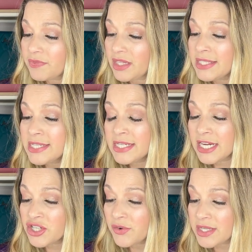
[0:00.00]
It's a
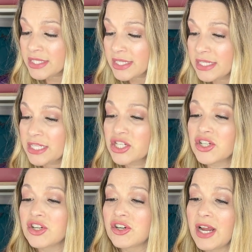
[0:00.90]
texturizing
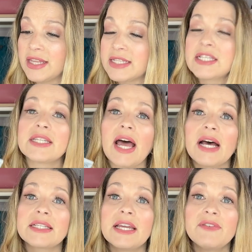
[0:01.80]
conditioner, and this is
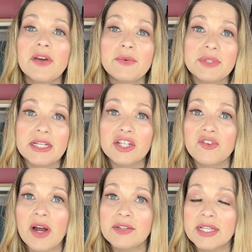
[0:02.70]
nice. Even though it was in a
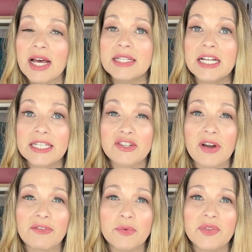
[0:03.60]
trial size, I did
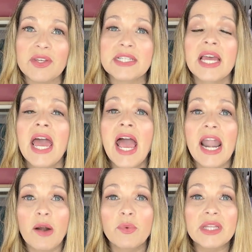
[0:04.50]
travel with this,
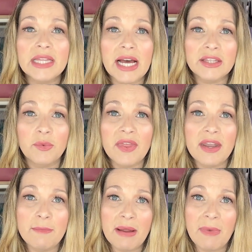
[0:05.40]
and I really liked the way that
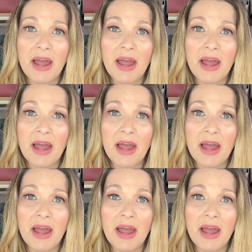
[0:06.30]
it made my